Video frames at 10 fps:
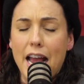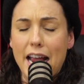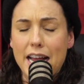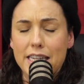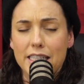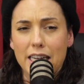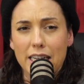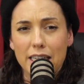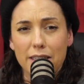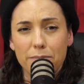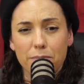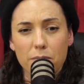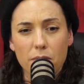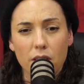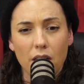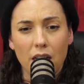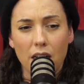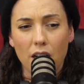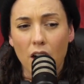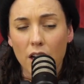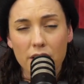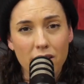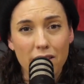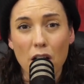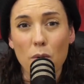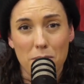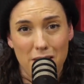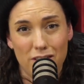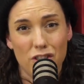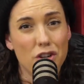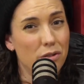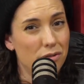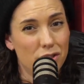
and on their websites too.